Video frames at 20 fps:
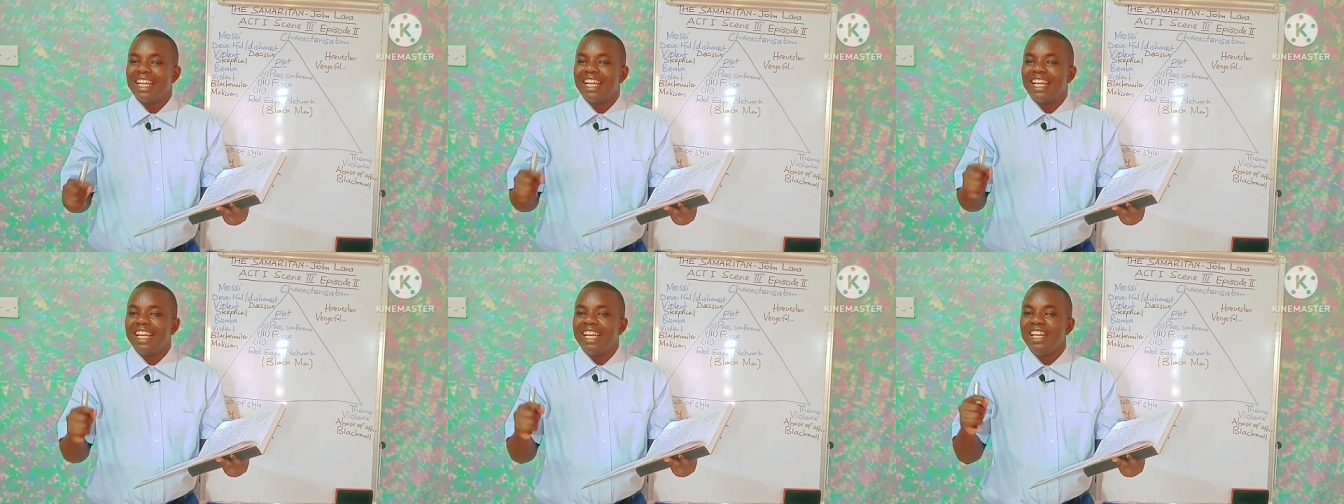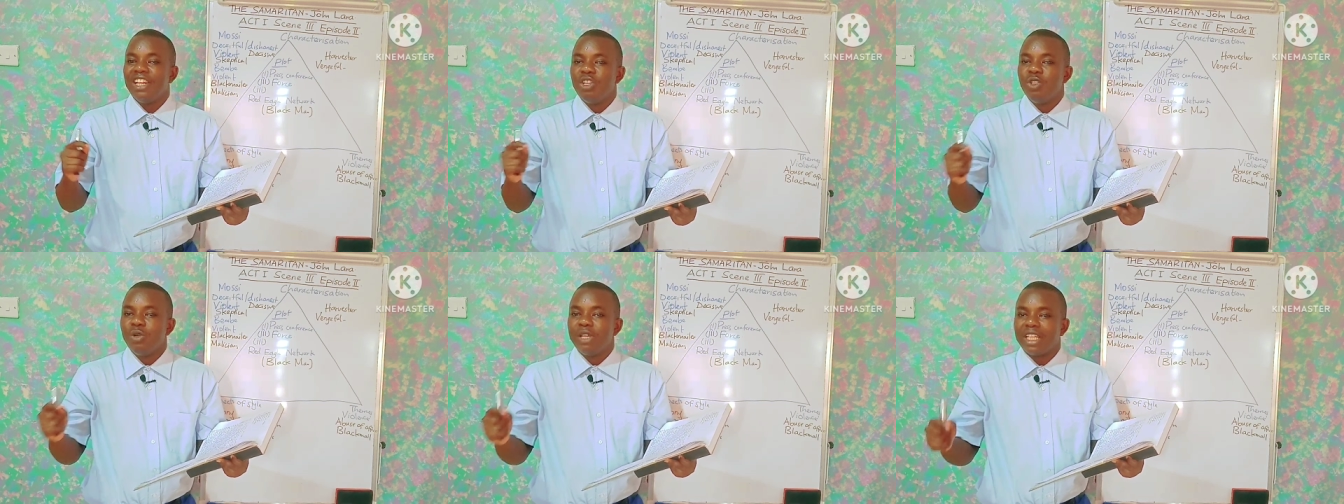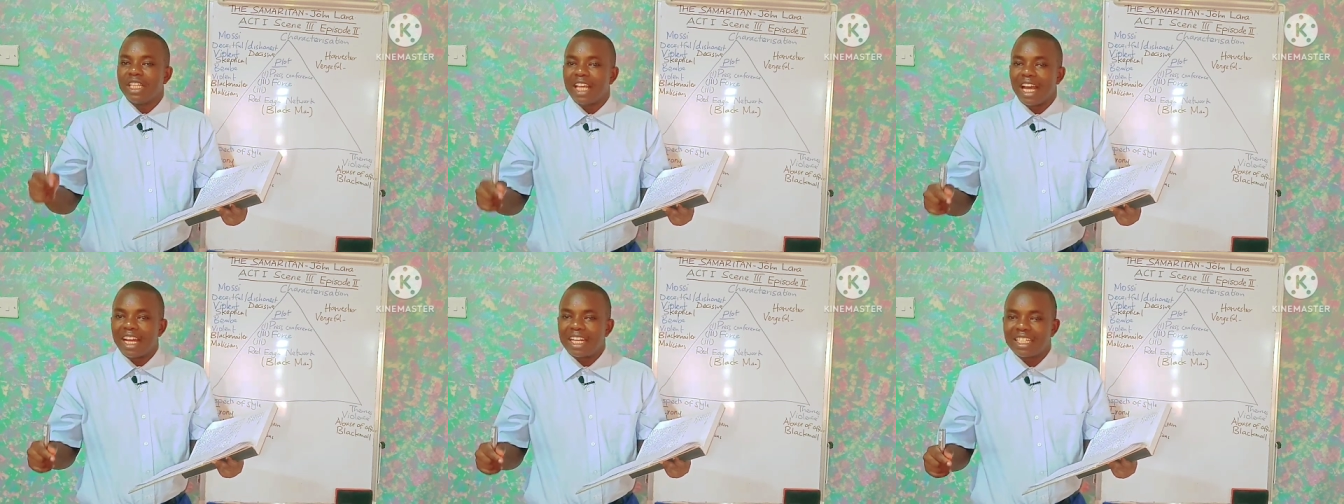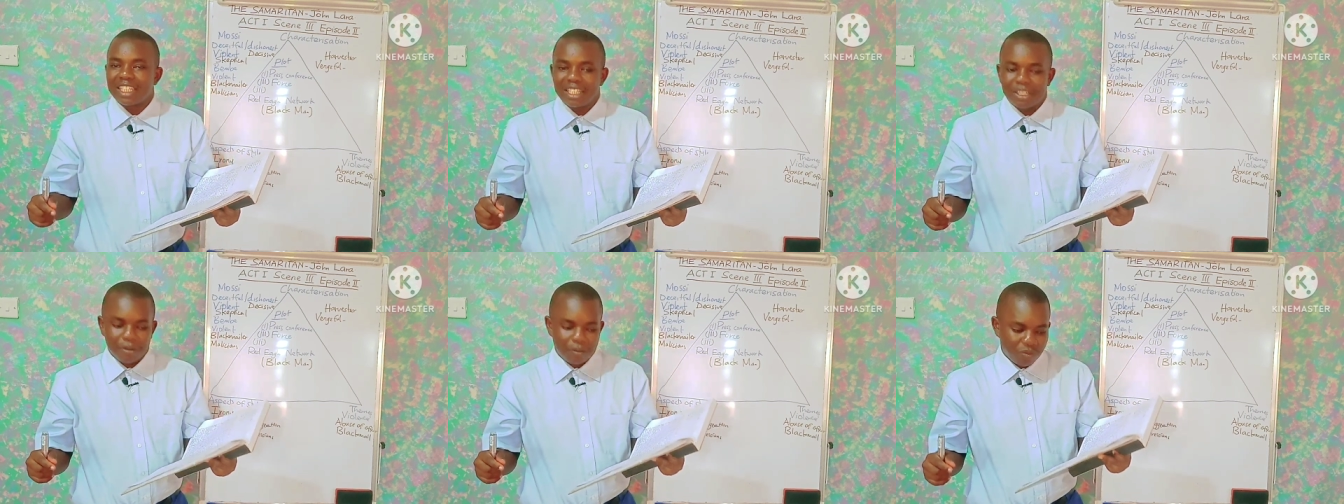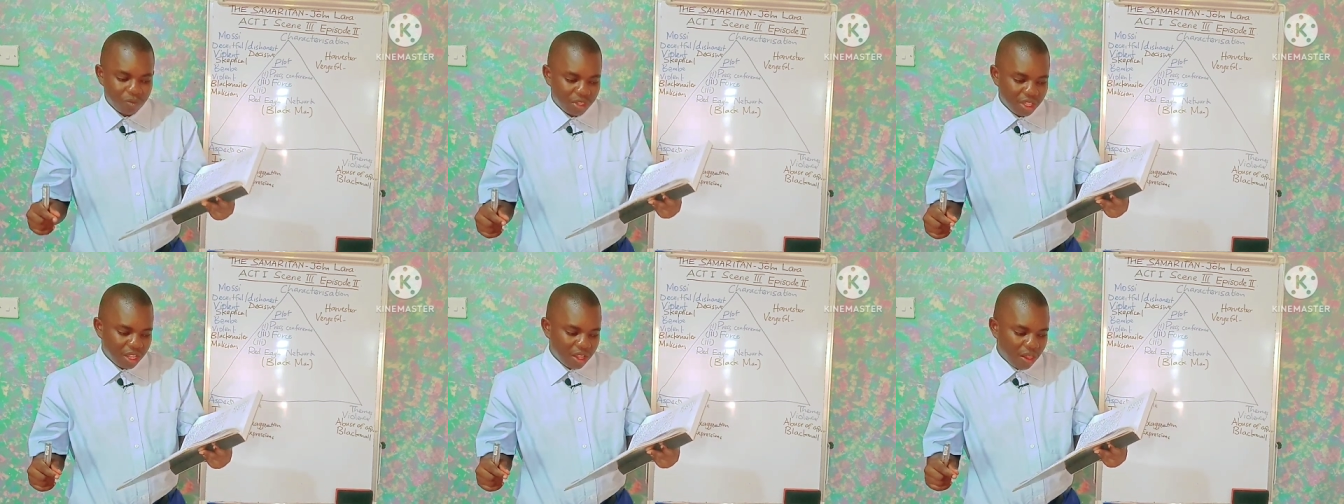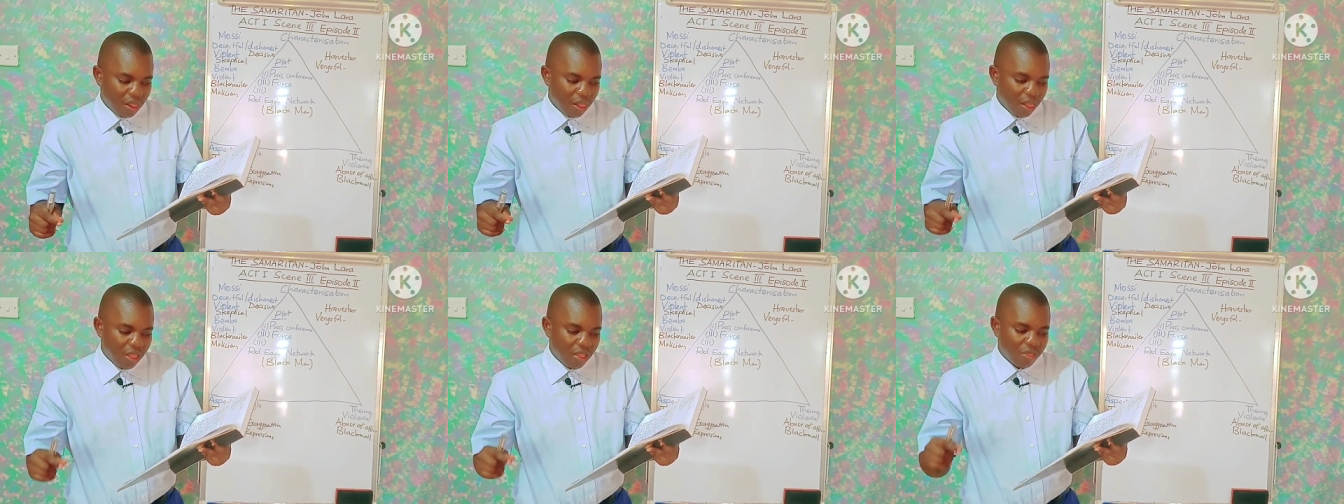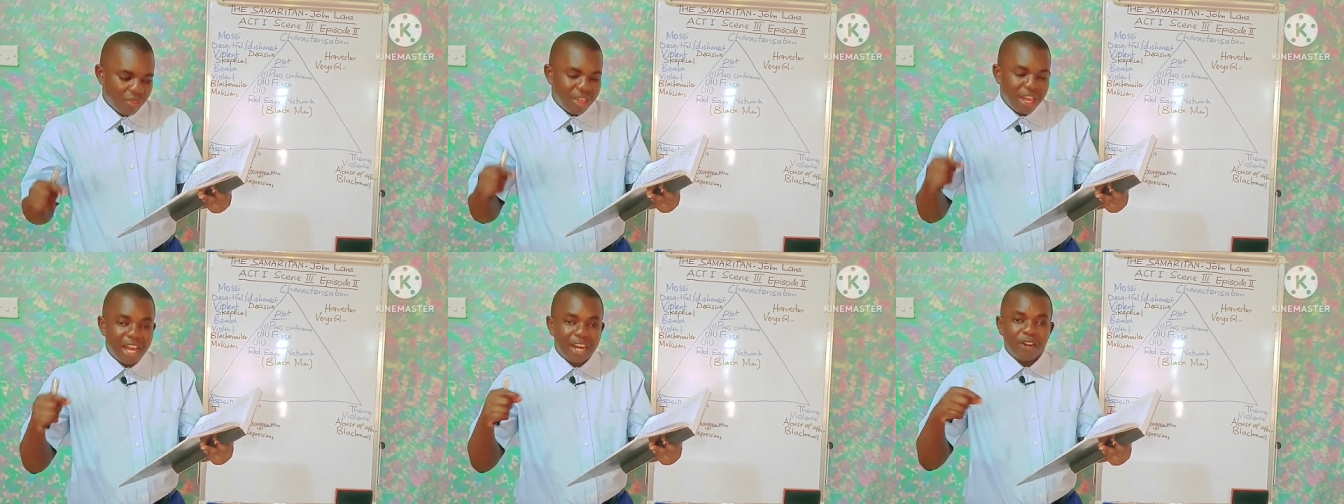in doing that,
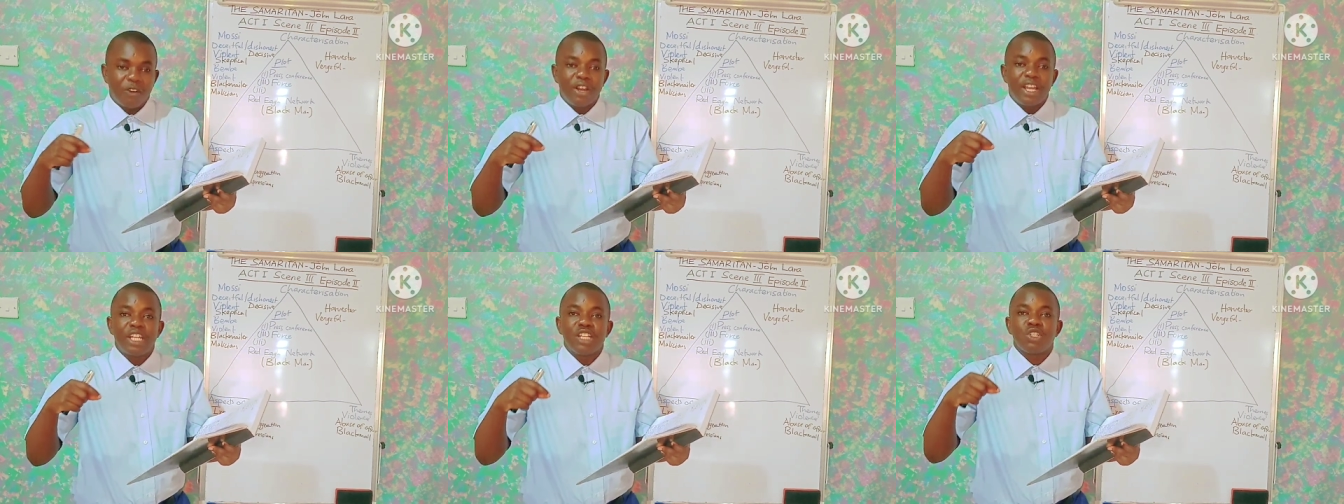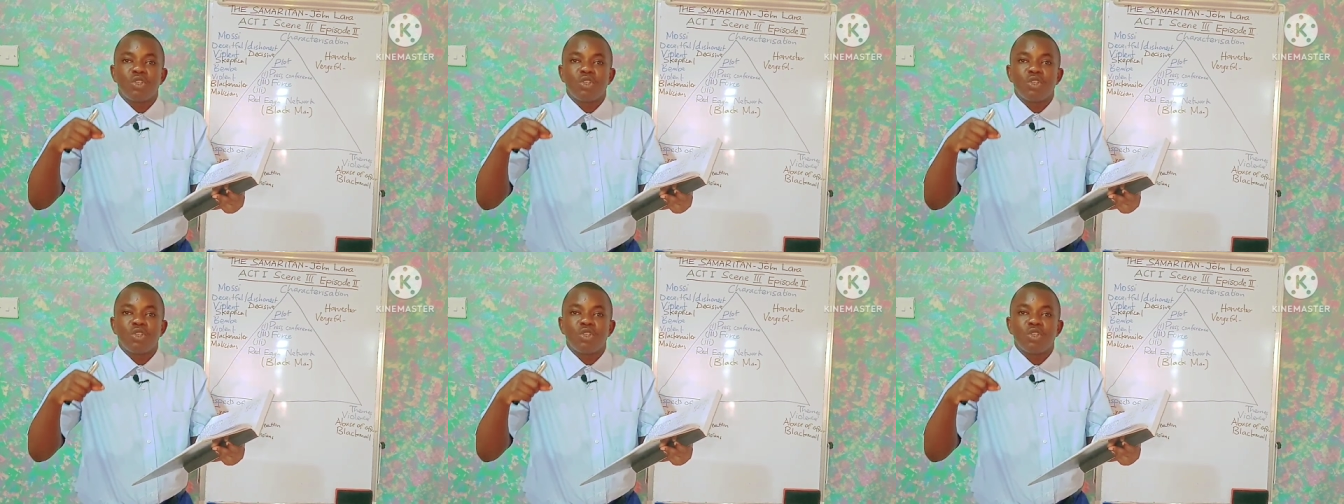they are going